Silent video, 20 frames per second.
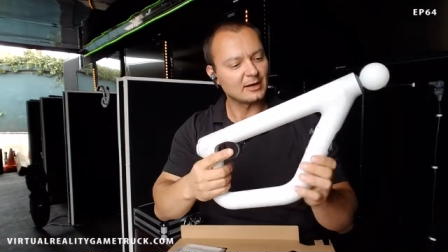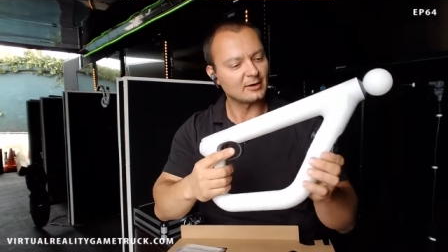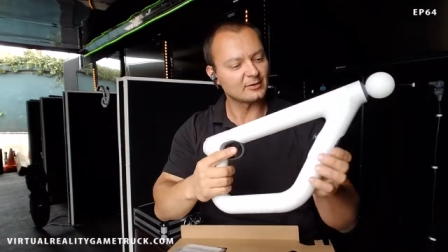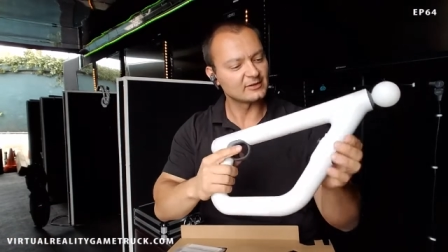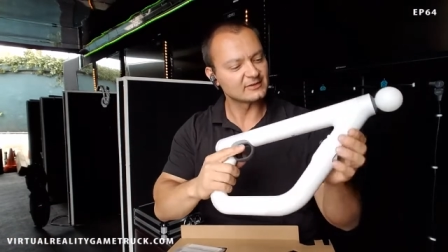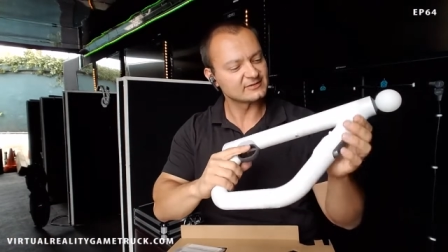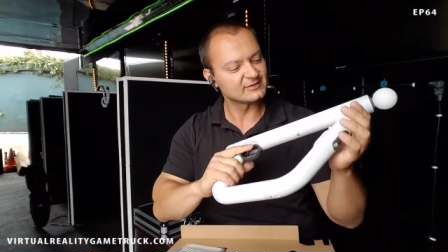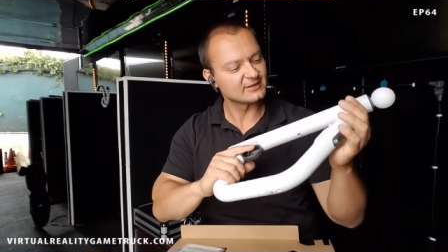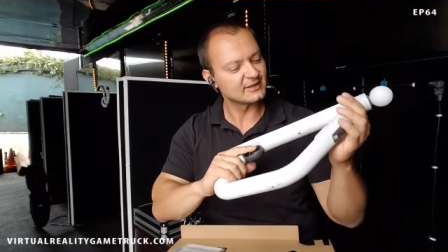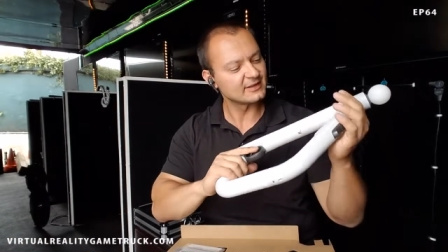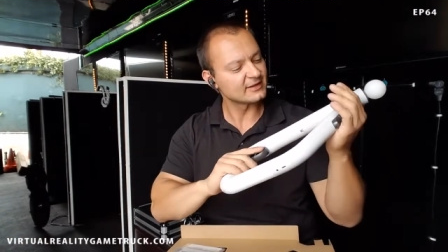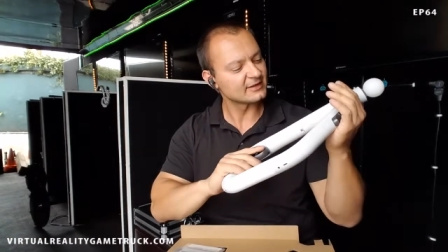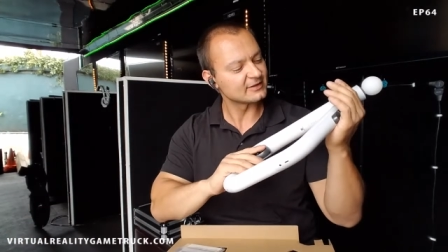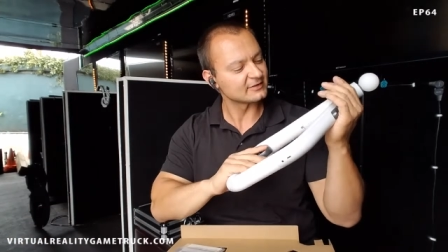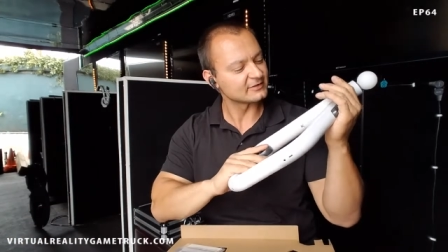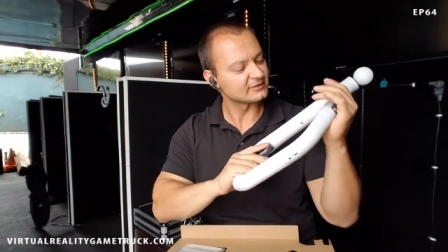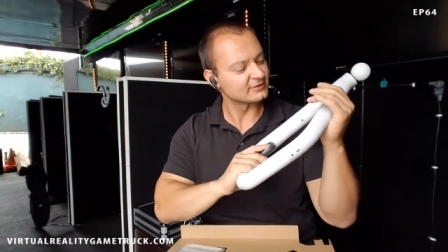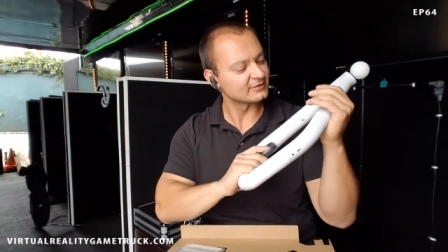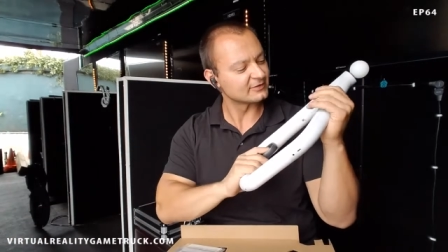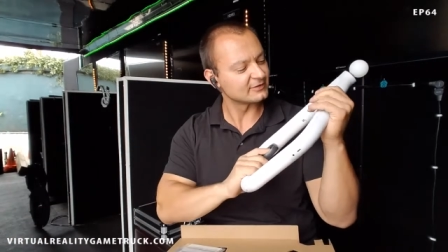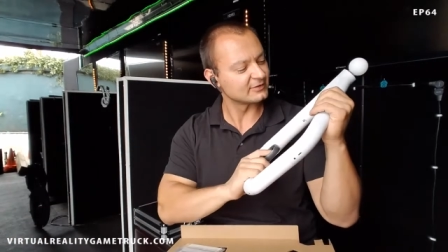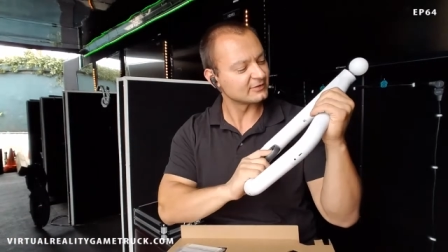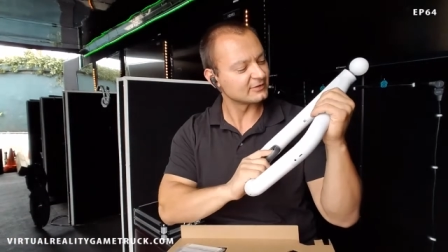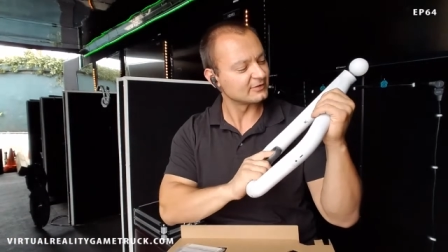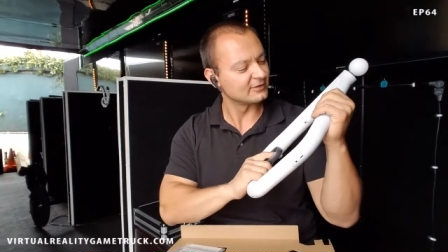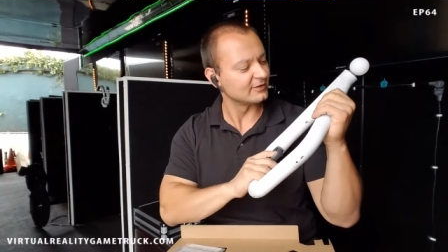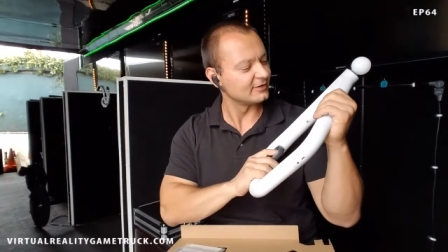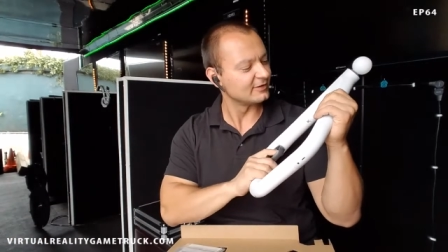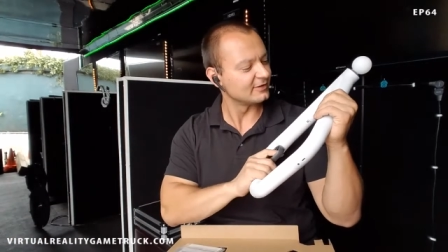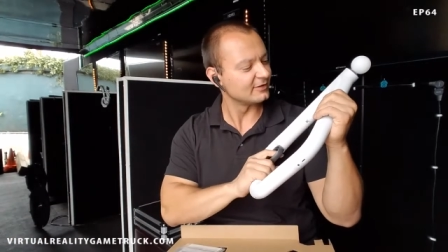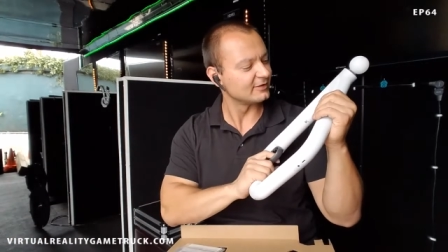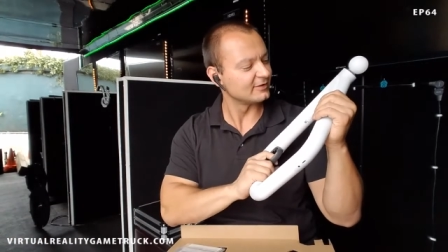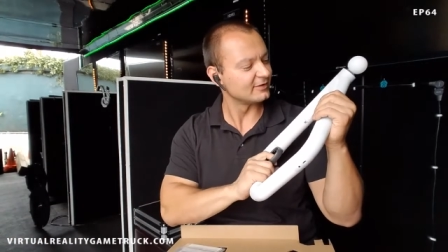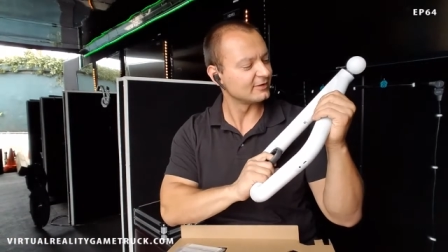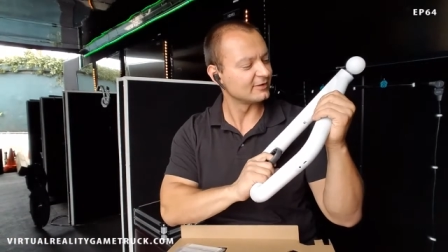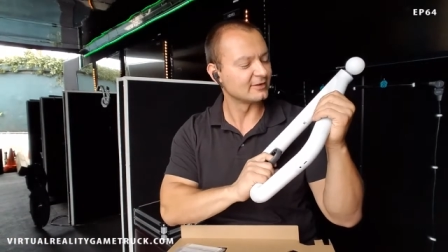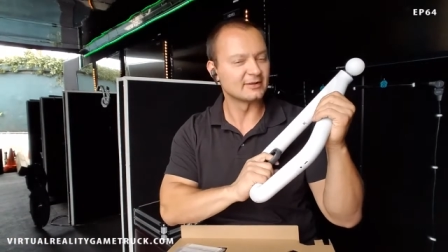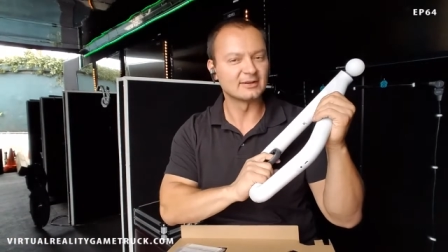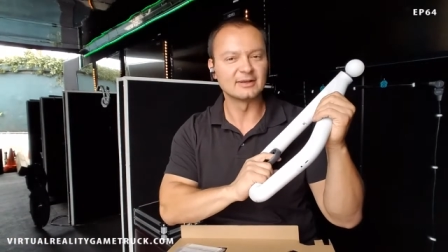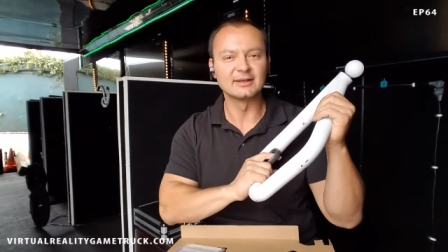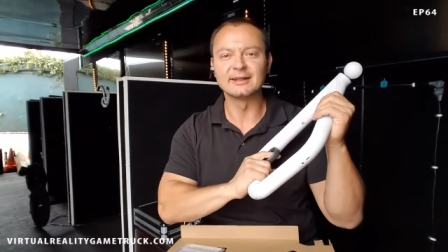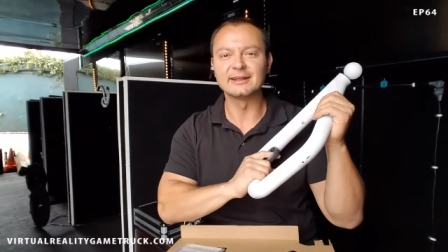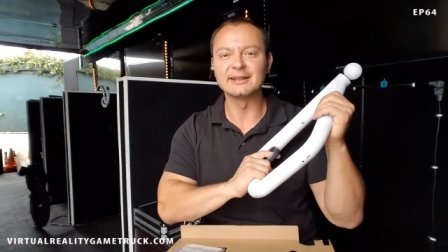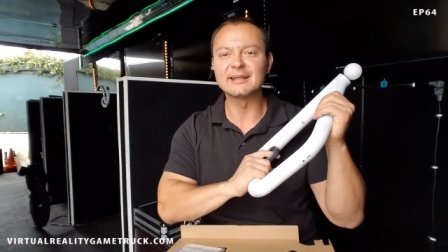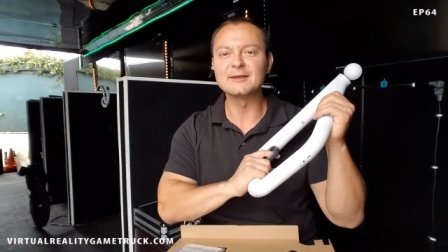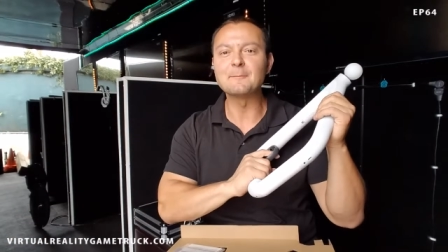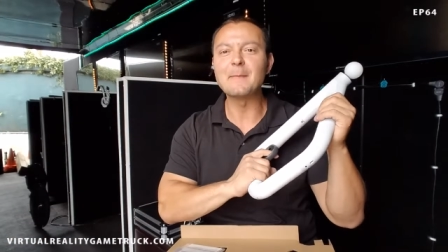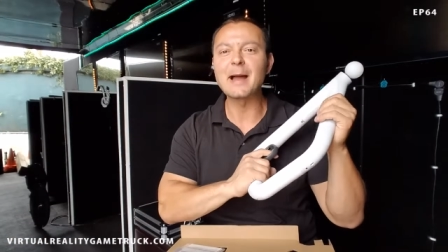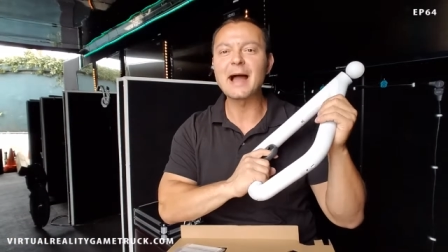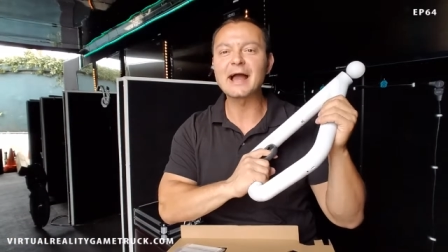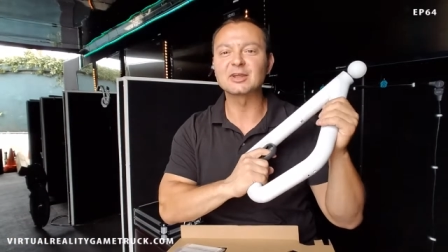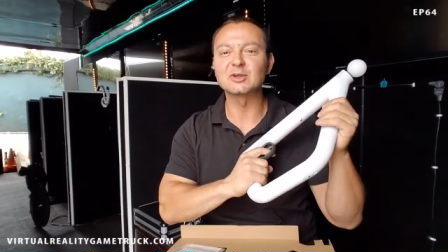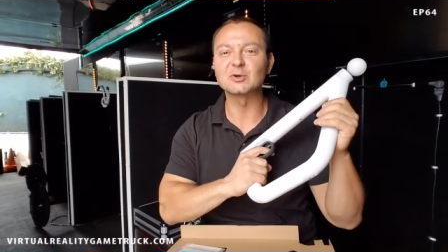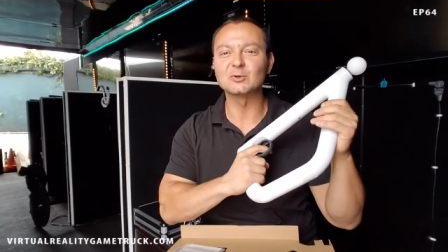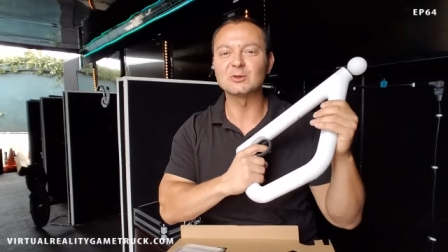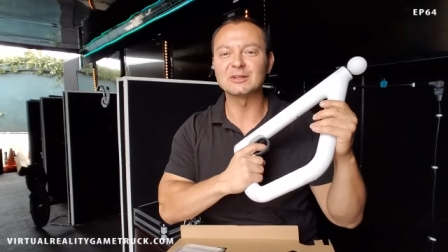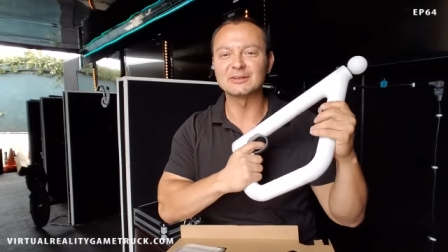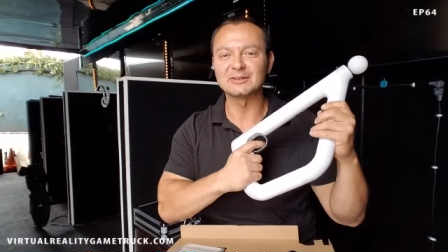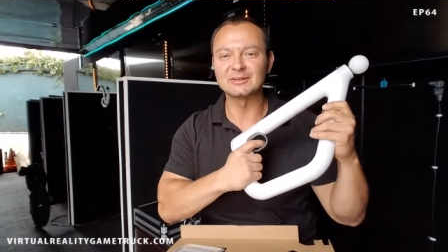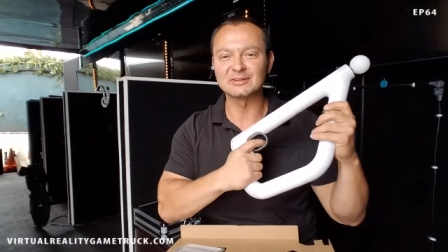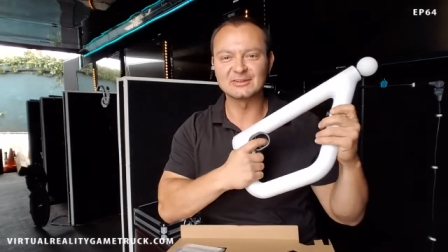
this thing is immaculate.